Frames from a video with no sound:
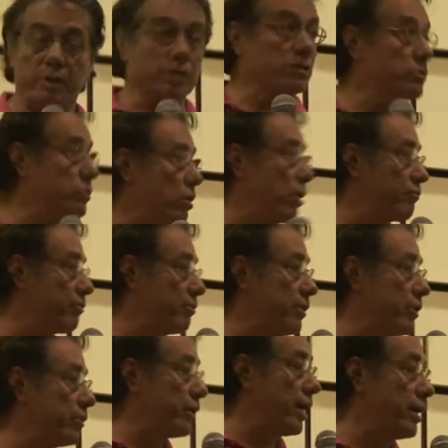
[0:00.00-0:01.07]
I can talk from
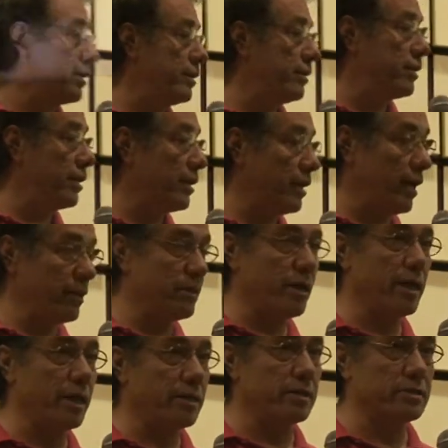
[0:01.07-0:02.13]
here? I didn't think, I
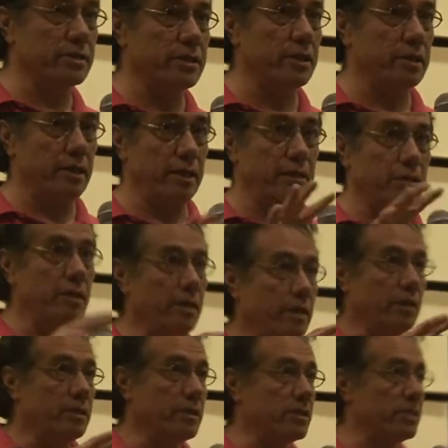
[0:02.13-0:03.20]
thought I could sit and
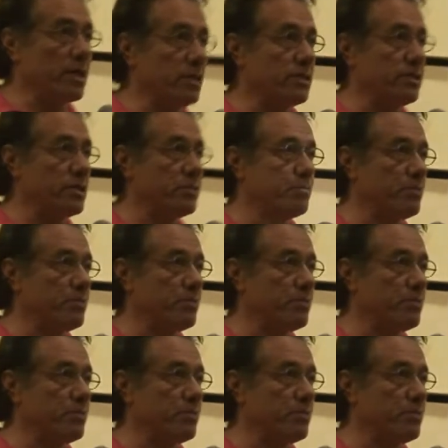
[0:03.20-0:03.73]
discuss this,